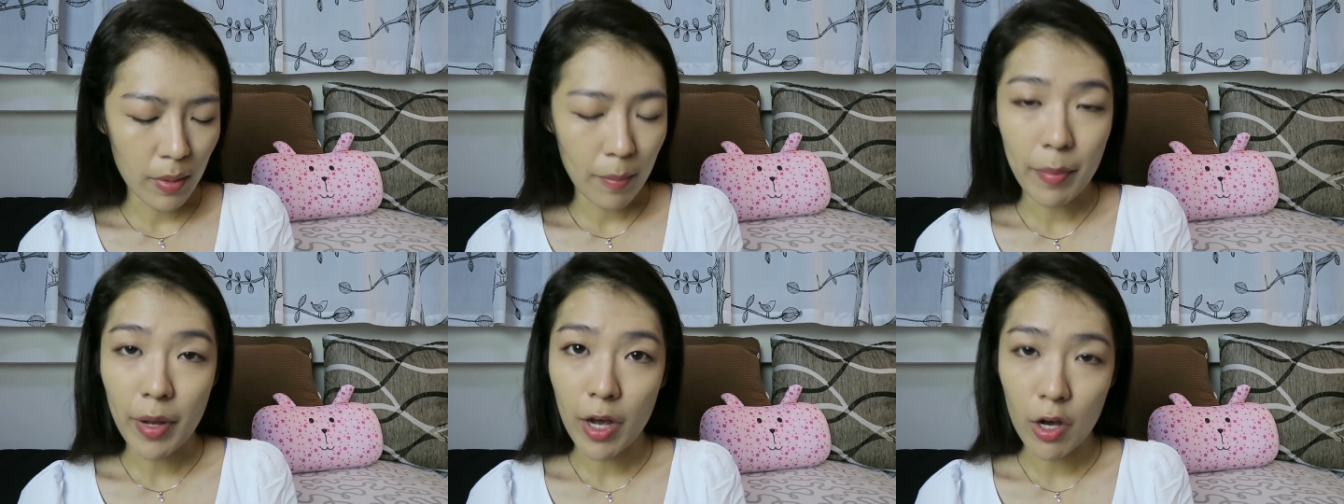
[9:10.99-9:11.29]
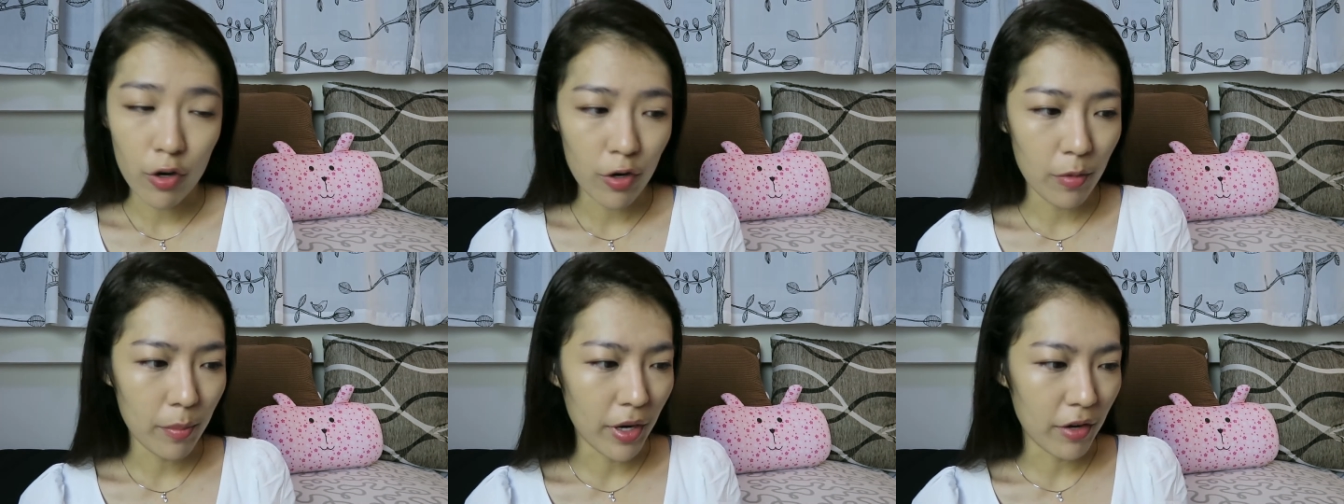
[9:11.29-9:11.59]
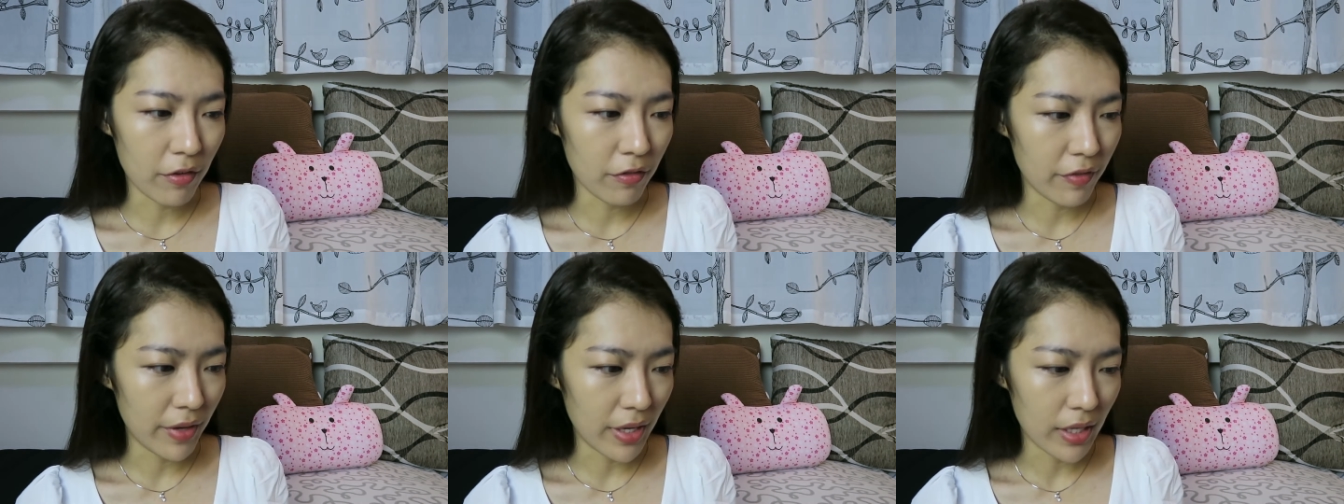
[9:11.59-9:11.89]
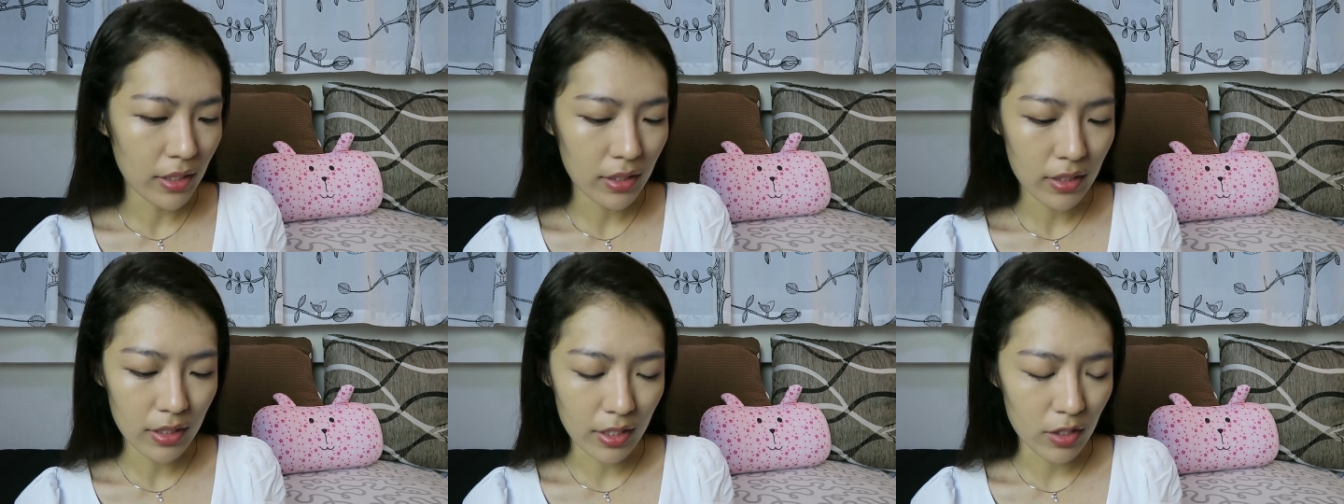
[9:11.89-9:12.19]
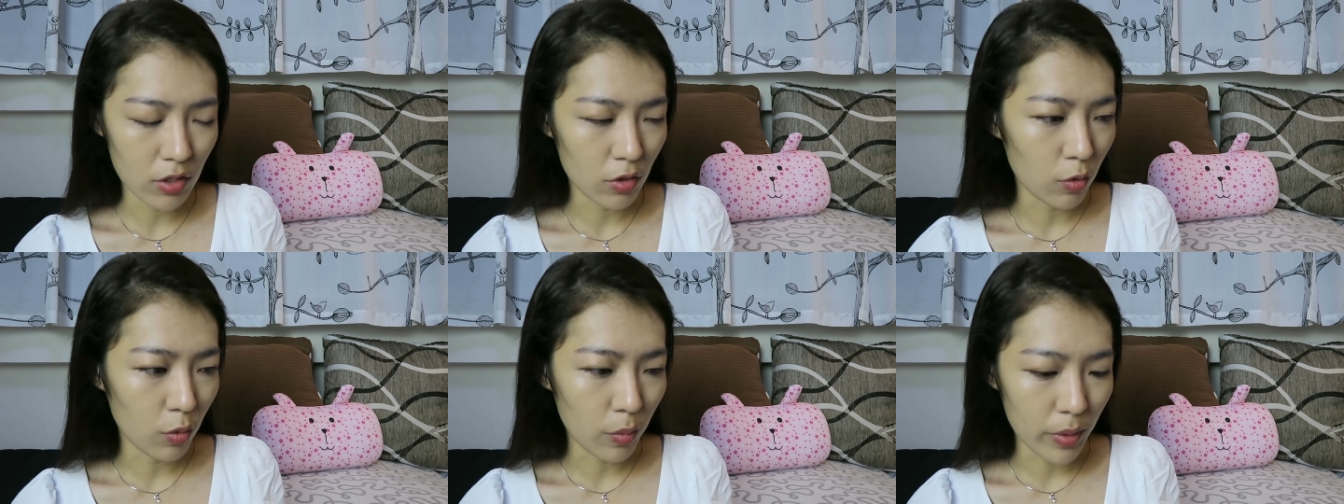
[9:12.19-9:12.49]
powder my face
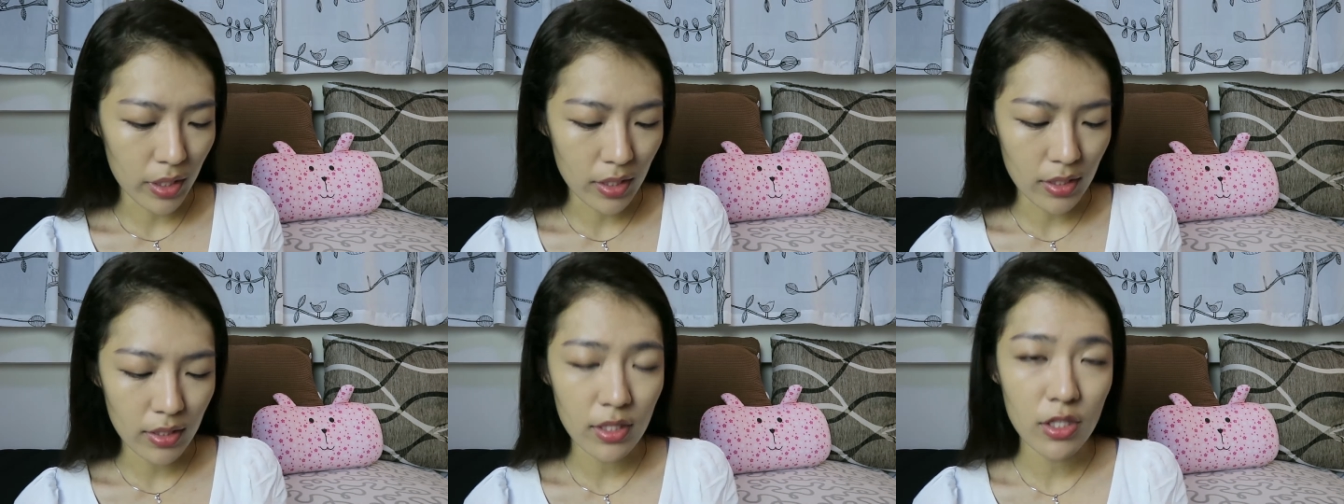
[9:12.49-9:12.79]
as always.